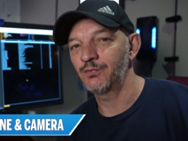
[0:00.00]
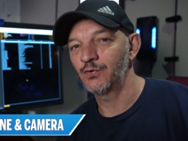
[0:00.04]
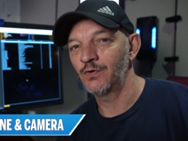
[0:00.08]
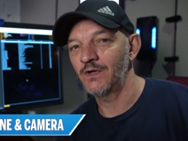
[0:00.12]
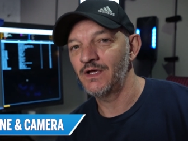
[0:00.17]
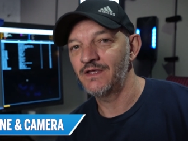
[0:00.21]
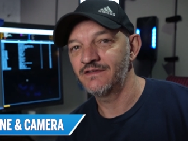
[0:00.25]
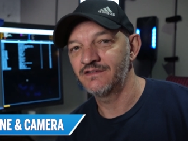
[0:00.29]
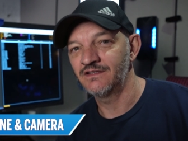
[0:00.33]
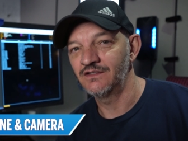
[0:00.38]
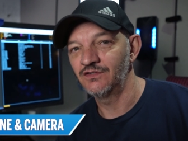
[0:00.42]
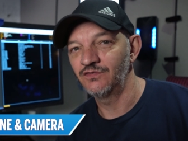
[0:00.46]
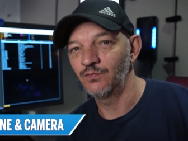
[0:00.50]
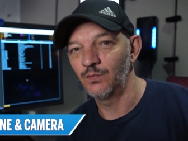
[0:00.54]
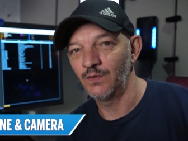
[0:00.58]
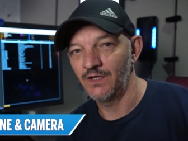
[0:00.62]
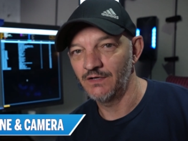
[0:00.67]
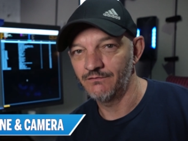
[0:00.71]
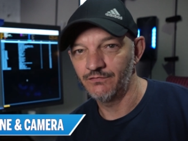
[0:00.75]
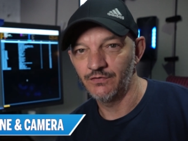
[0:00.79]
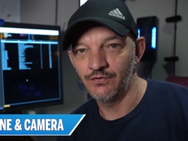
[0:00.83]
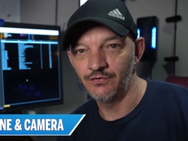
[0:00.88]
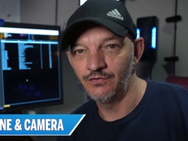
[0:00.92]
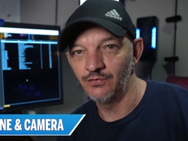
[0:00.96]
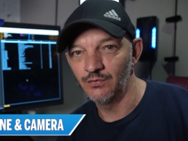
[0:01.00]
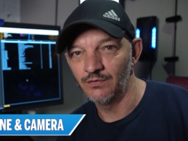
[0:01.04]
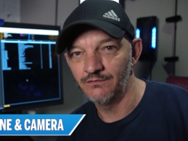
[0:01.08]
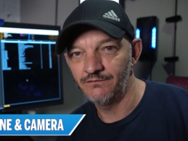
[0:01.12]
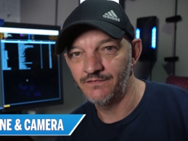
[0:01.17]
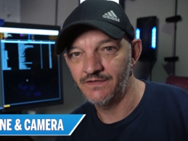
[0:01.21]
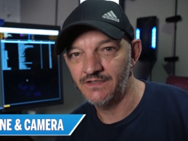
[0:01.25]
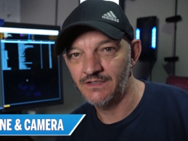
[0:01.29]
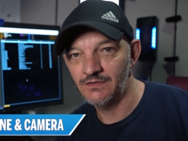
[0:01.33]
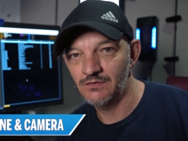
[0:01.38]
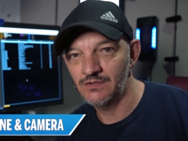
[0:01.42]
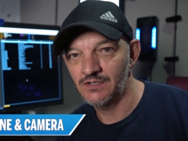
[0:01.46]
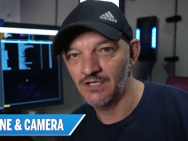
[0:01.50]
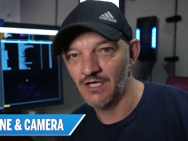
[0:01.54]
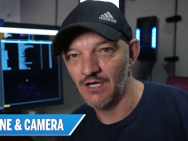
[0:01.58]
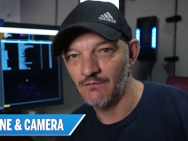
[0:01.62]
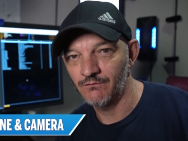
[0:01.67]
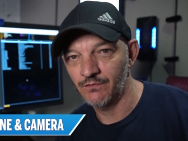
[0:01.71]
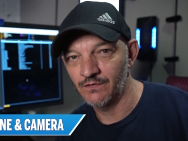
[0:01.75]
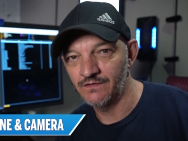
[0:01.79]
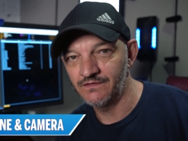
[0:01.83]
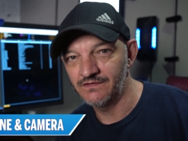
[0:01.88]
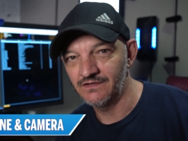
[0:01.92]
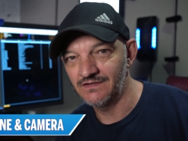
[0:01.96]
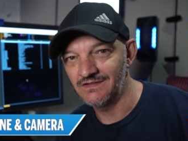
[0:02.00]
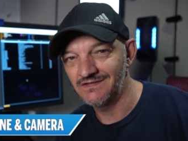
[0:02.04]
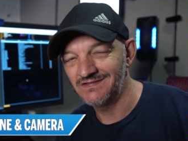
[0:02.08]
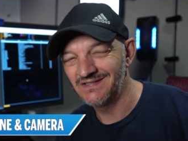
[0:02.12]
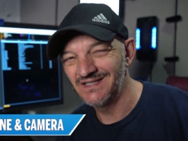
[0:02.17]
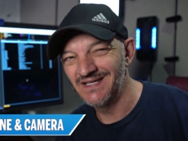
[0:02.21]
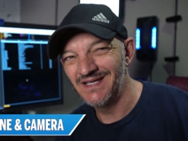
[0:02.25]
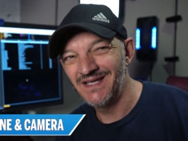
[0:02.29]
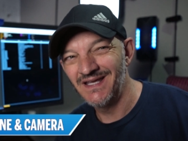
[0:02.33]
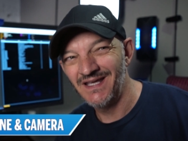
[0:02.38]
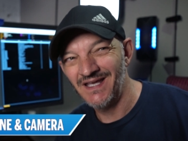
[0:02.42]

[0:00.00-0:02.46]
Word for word: presence whenever you're doing video conferences,